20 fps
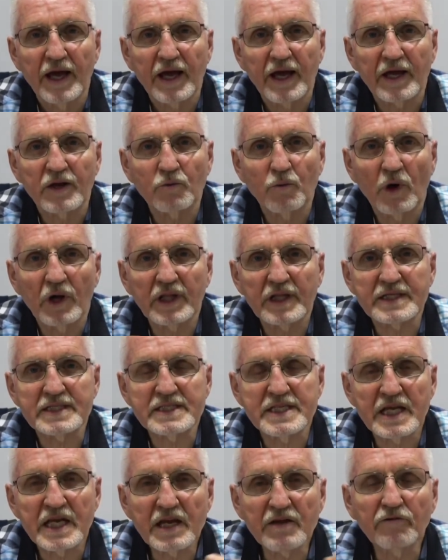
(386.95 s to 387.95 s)
And while
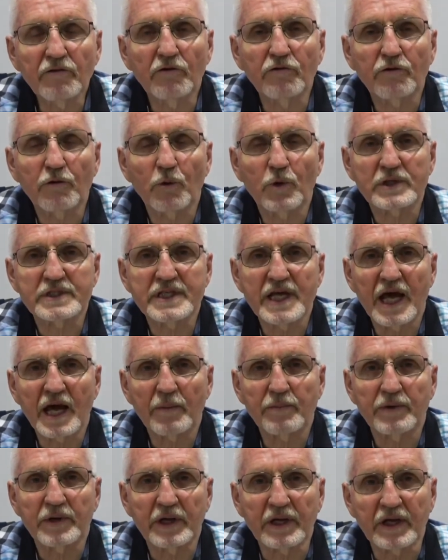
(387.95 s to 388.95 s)
it's evil for what's
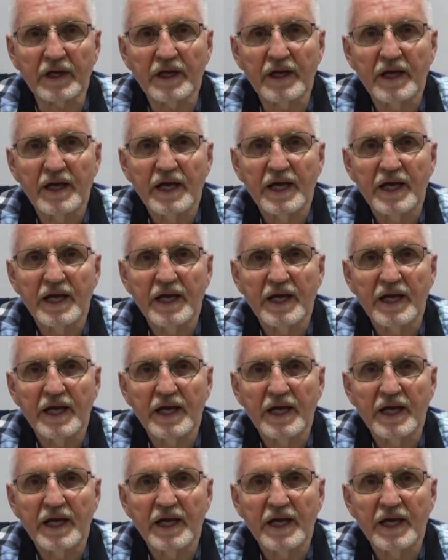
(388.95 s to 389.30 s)
happening,